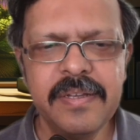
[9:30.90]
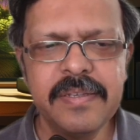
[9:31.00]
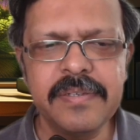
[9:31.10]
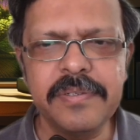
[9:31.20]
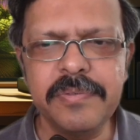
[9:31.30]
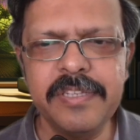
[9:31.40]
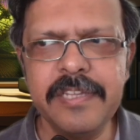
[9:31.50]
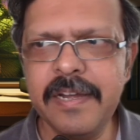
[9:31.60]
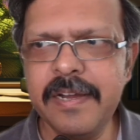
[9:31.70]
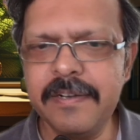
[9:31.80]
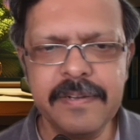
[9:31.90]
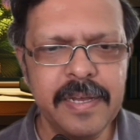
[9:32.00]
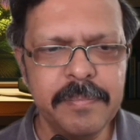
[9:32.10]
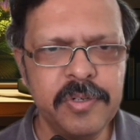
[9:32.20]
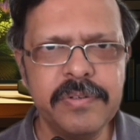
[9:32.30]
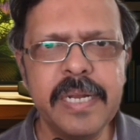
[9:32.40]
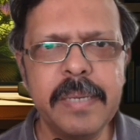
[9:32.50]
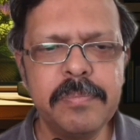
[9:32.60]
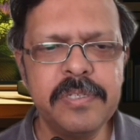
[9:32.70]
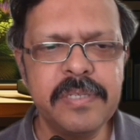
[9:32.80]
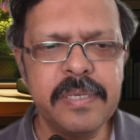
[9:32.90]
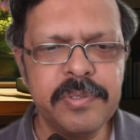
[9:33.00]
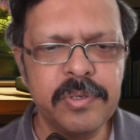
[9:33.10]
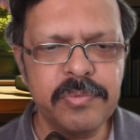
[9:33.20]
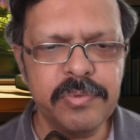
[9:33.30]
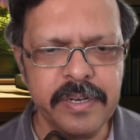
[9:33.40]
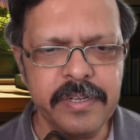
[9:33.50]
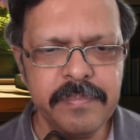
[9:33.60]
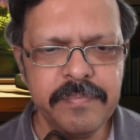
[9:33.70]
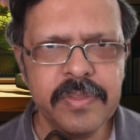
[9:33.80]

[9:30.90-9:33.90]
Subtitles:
So with that, I'm going to wrap up this episode quickly.